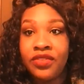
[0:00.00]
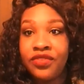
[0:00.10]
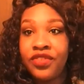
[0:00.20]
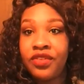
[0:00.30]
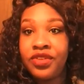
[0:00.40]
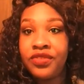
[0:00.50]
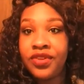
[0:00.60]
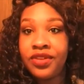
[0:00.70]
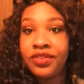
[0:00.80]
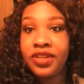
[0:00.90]

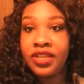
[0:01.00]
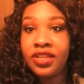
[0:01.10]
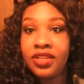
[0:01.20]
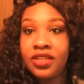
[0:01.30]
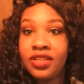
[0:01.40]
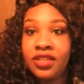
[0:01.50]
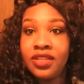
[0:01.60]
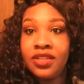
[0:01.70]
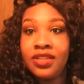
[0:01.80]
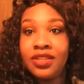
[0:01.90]
very
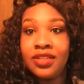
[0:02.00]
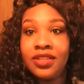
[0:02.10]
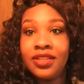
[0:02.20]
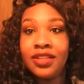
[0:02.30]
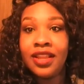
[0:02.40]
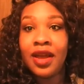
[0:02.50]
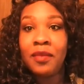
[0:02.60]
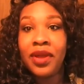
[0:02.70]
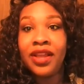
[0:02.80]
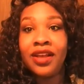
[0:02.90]

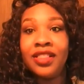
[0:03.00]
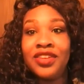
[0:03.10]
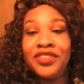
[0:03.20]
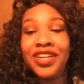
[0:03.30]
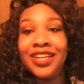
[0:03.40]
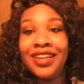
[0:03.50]
not my color right